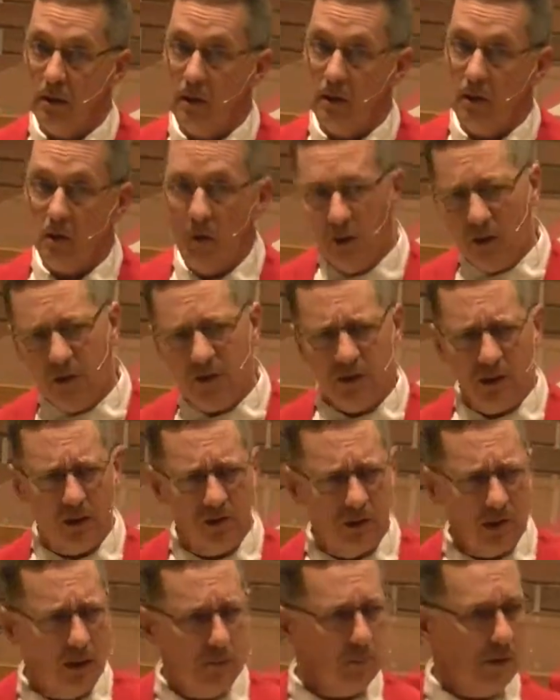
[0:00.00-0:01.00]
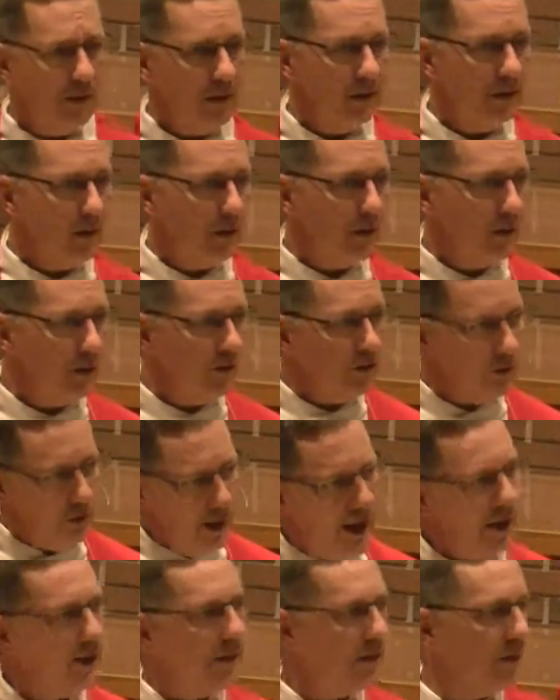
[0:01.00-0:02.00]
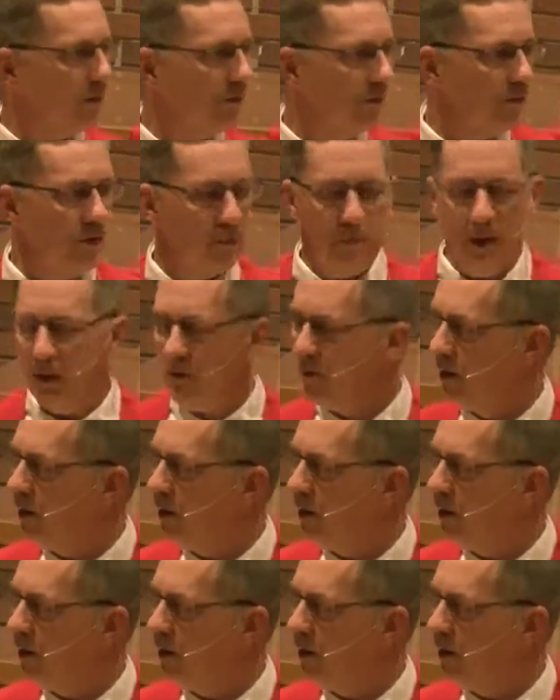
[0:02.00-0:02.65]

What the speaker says: Or is there something attractive about